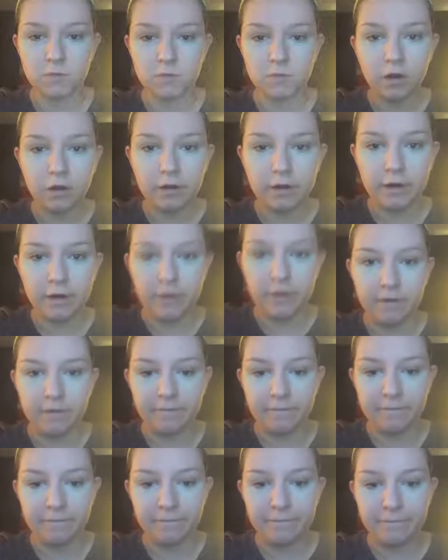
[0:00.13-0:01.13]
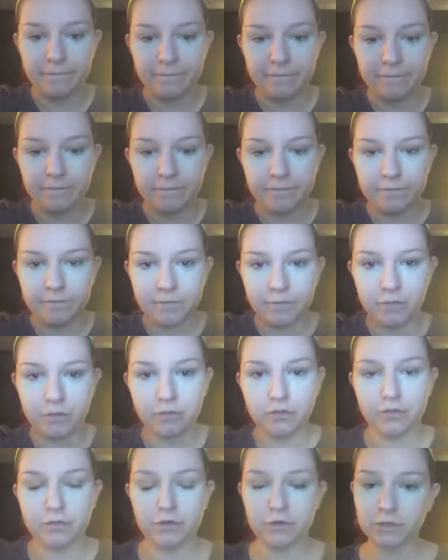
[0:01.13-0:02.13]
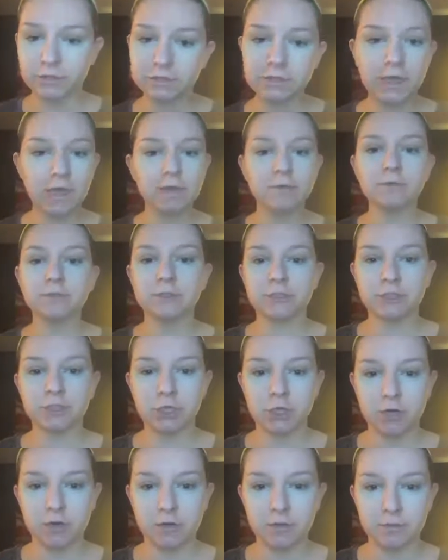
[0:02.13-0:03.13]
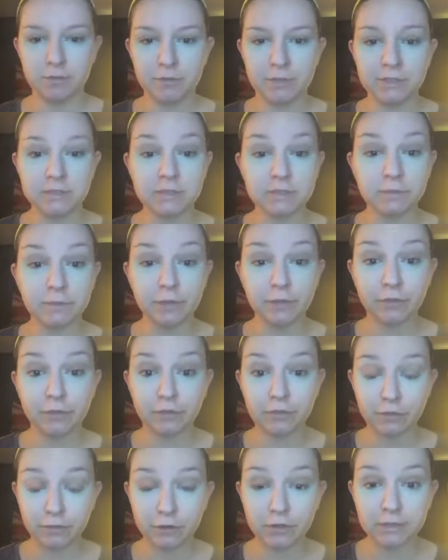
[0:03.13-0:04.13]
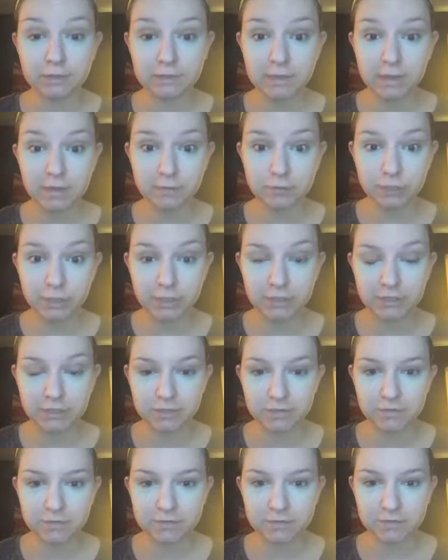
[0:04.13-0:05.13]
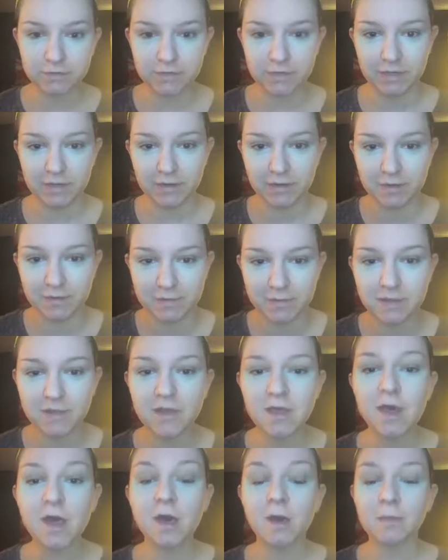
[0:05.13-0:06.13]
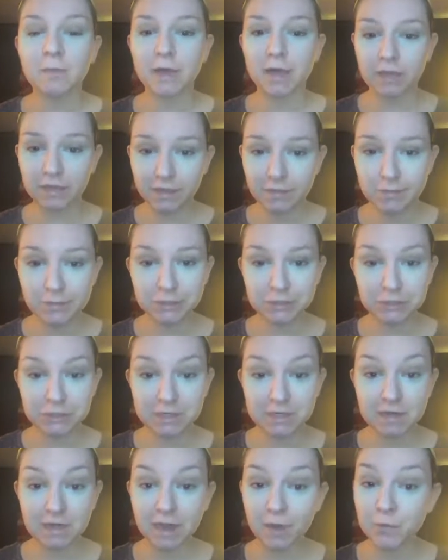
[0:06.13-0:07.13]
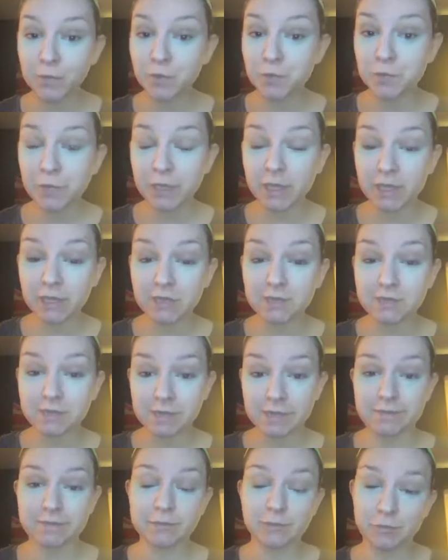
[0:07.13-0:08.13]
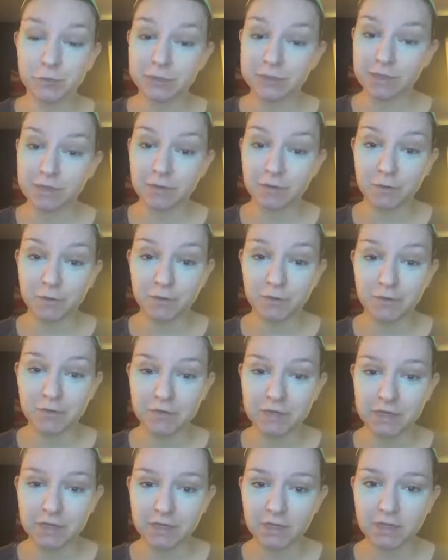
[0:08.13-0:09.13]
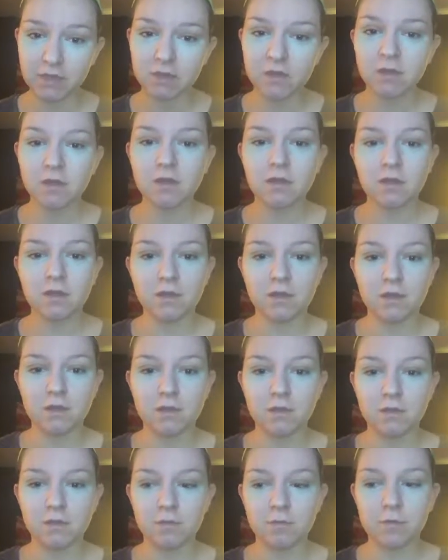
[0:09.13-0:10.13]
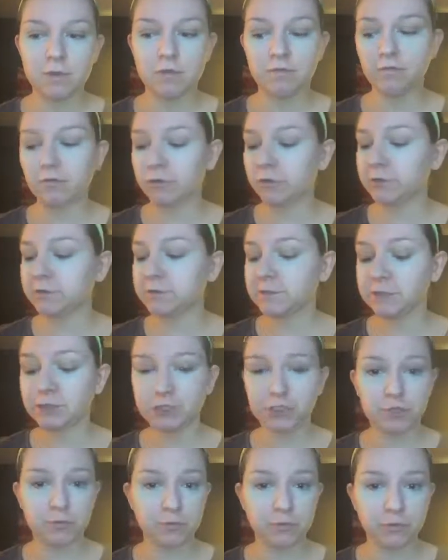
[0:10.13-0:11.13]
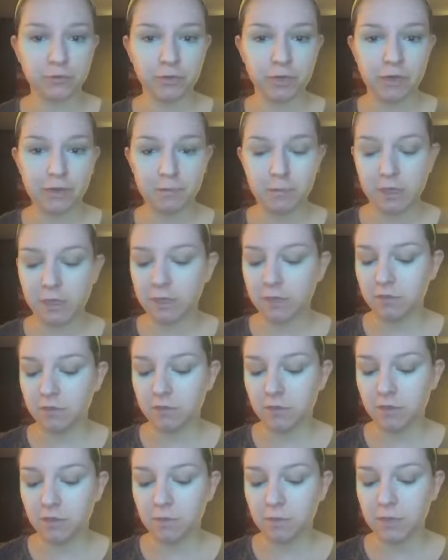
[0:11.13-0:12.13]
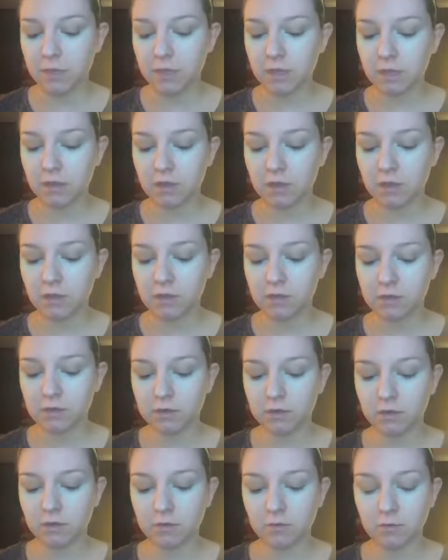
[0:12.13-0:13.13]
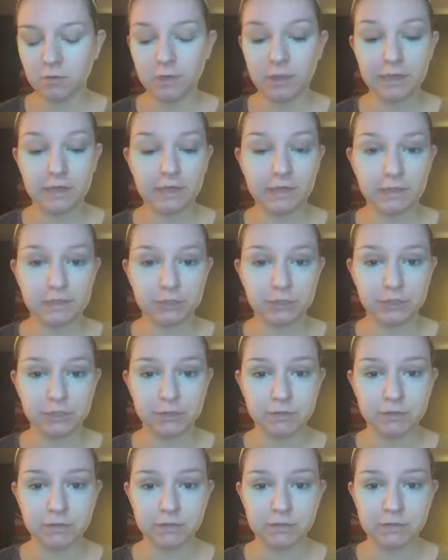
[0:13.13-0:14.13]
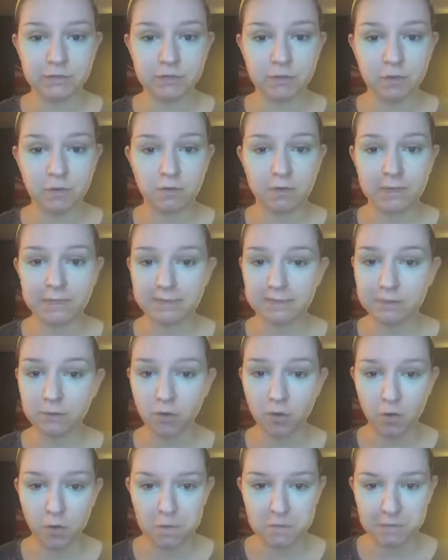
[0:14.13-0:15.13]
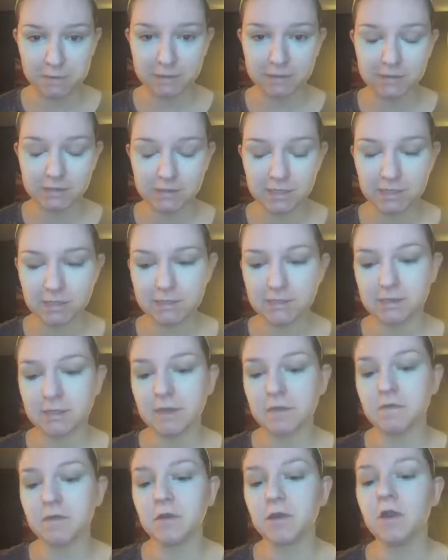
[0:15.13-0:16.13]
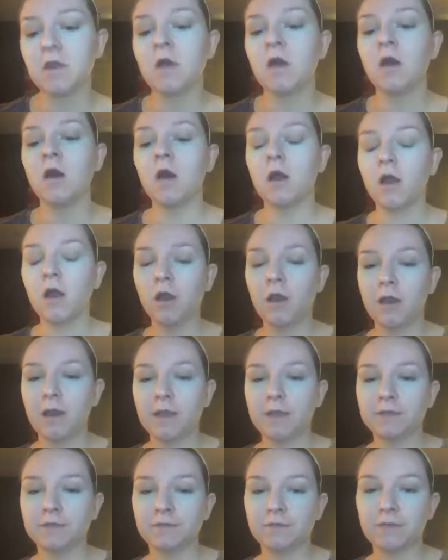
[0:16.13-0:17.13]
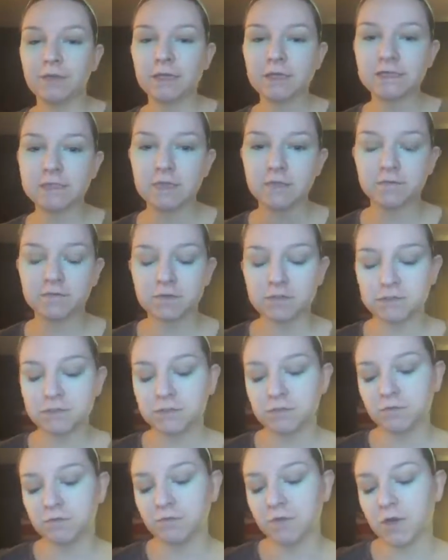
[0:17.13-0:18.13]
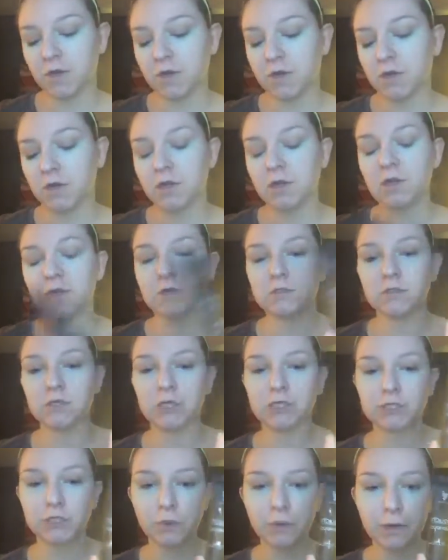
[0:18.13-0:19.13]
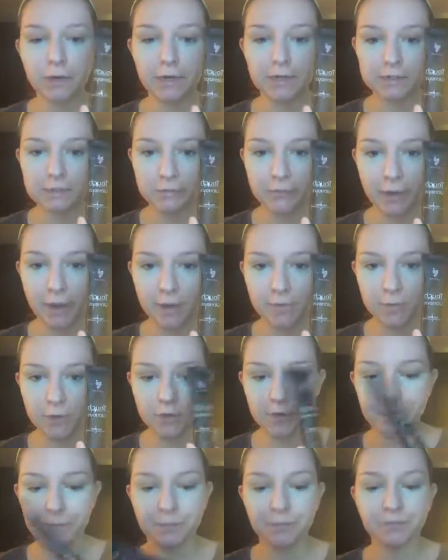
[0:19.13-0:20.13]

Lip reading: Alright, third time is a charm. This is my third time trying to do this video. My name is Gina. I'm a pink status presenter with Younique. At first the chair broke on me, then we had lighting issues, so let's hope this stays together. Alright, things I've done so far. Touch Glorious Primer.